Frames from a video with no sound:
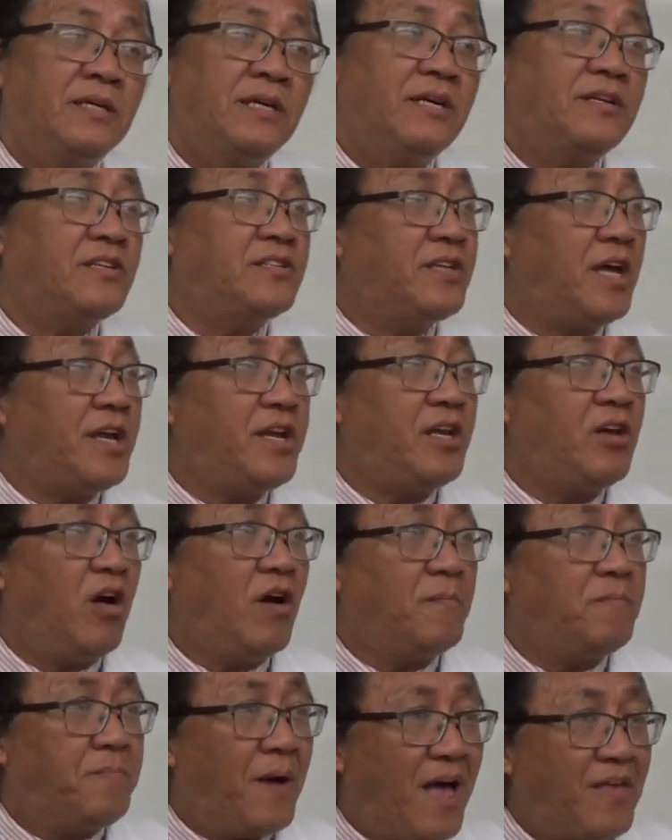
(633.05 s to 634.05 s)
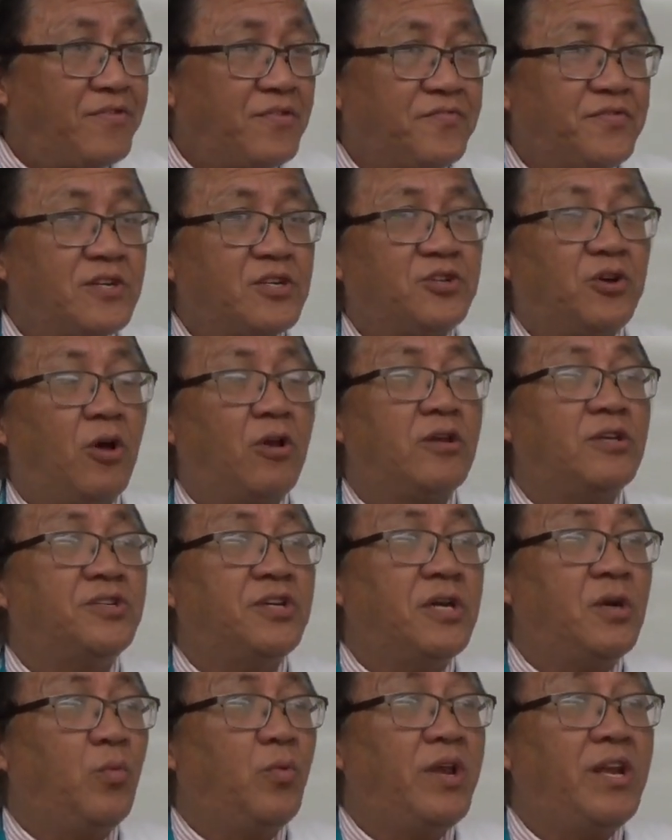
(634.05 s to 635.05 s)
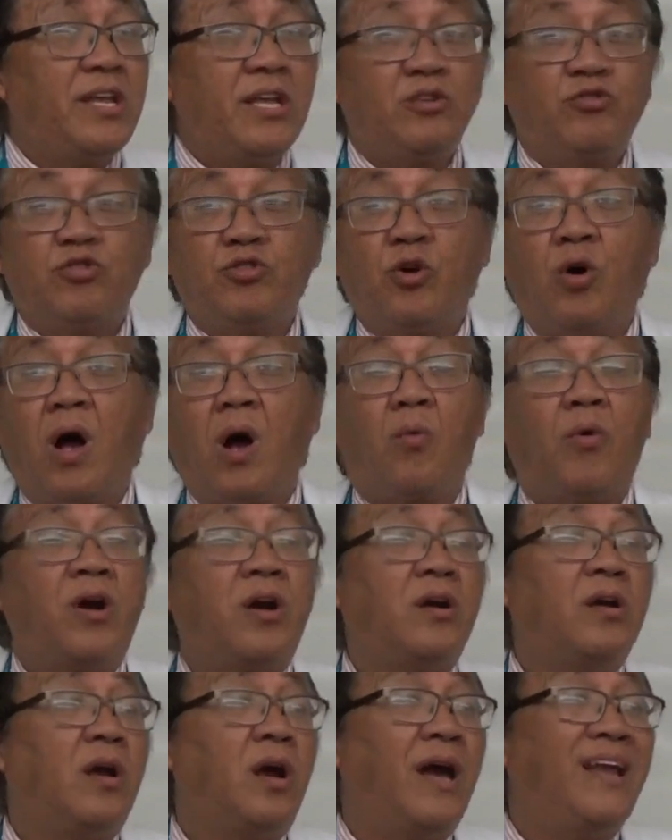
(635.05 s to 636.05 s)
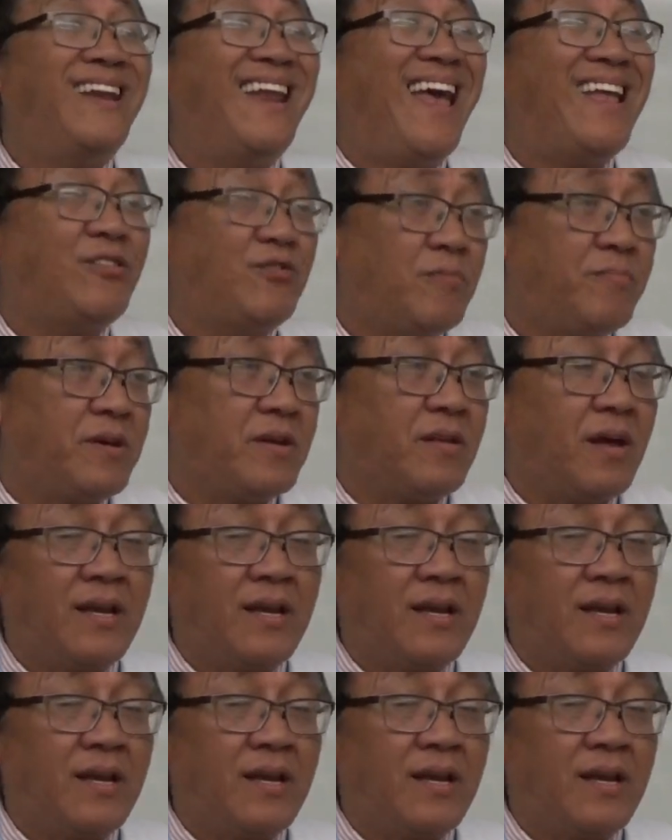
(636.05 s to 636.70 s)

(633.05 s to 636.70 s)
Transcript: in the study of pathophysiology, we need to know our anatomy.